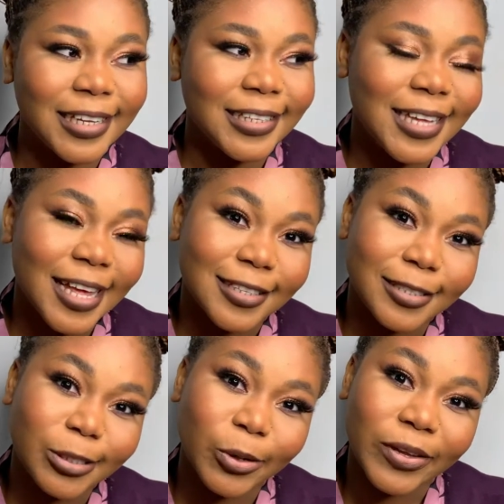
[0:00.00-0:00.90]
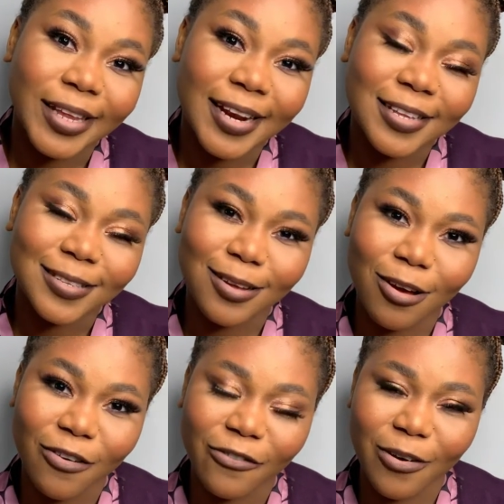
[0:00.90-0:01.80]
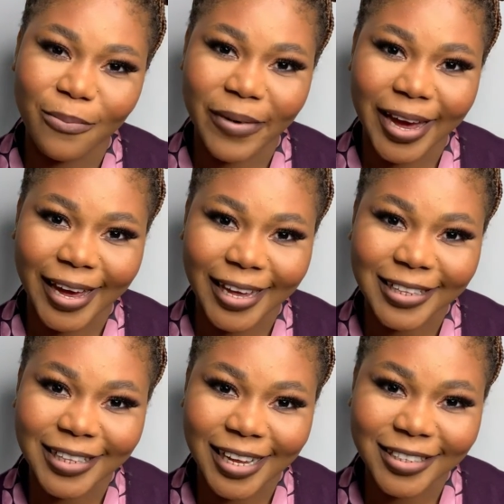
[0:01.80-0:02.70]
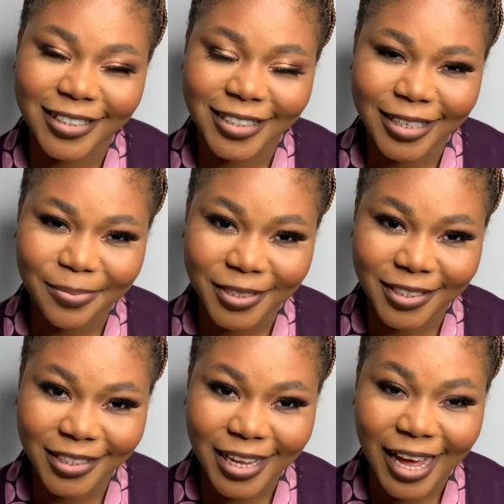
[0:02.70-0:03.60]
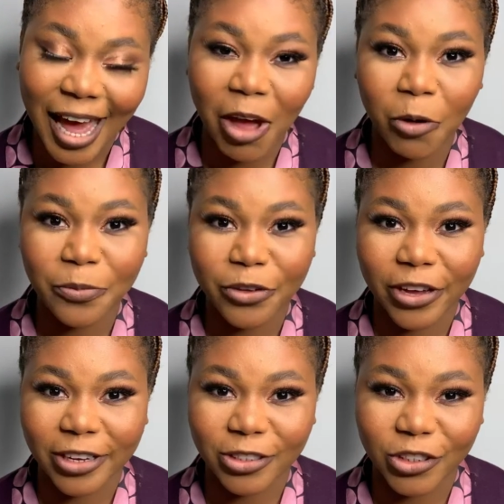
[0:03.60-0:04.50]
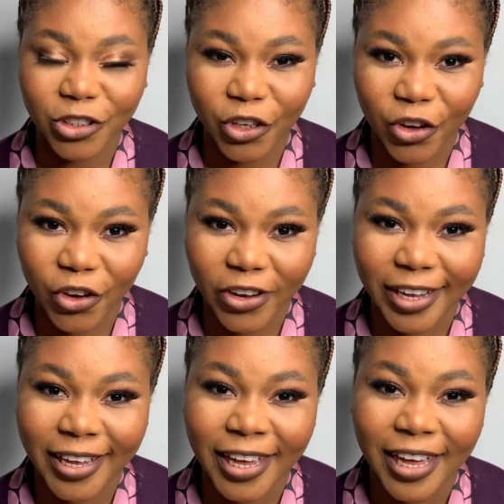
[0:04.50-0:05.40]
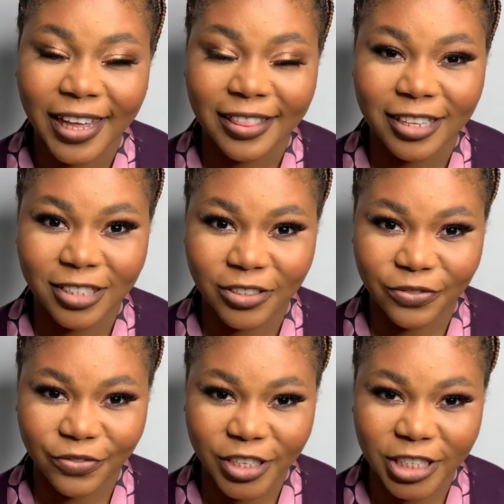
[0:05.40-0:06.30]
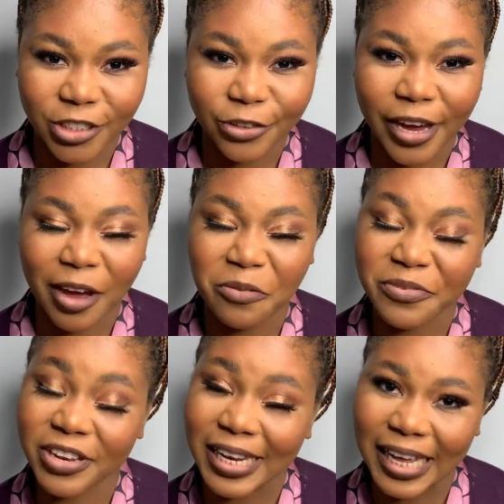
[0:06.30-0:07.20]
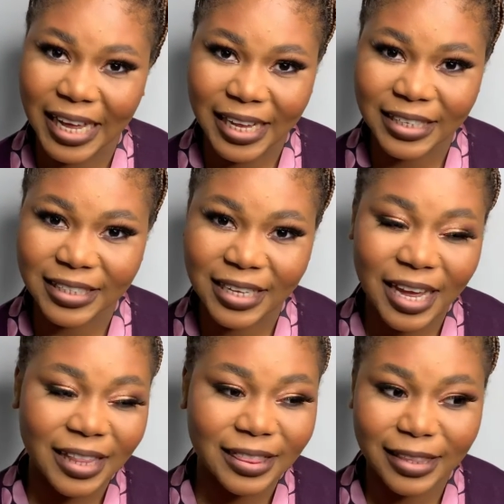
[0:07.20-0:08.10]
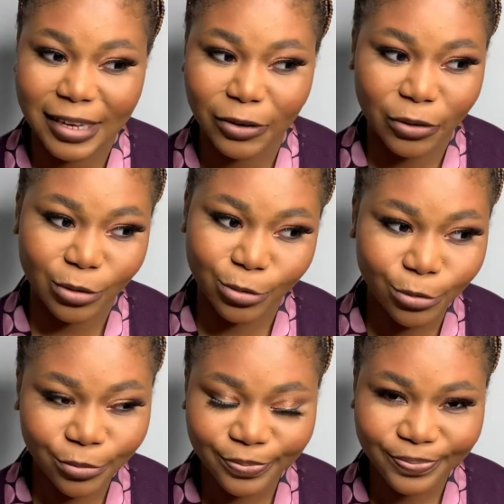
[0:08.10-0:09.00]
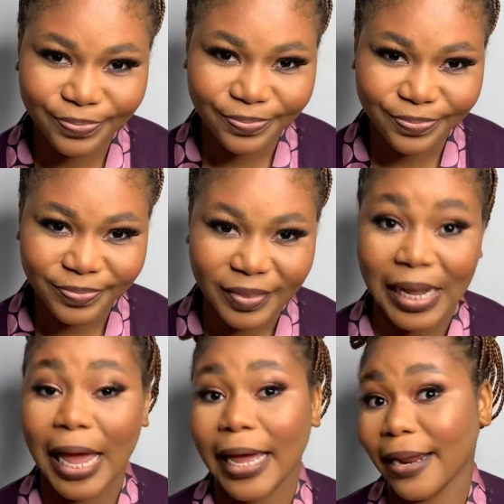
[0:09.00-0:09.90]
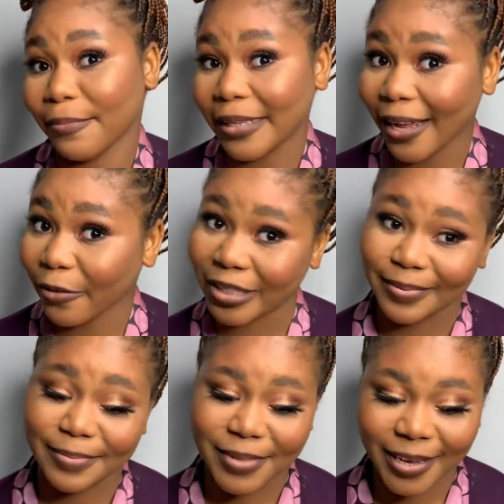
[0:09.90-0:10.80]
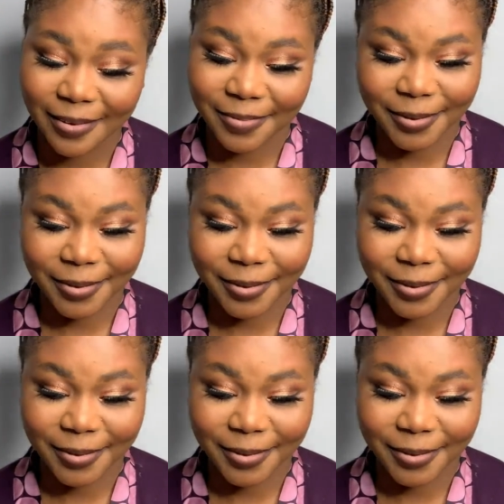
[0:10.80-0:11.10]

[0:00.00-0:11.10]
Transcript: Yes, so that is all for my 10 tips. I hope you enjoy this video. I hope you learned a thing or two. And I'm done with my makeup.